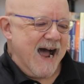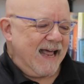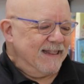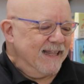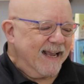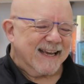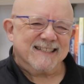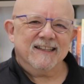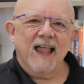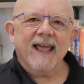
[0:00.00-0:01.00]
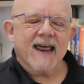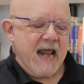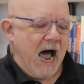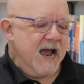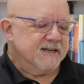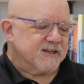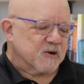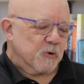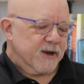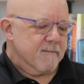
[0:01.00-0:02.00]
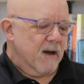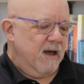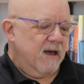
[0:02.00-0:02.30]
I lick it like an ice cream.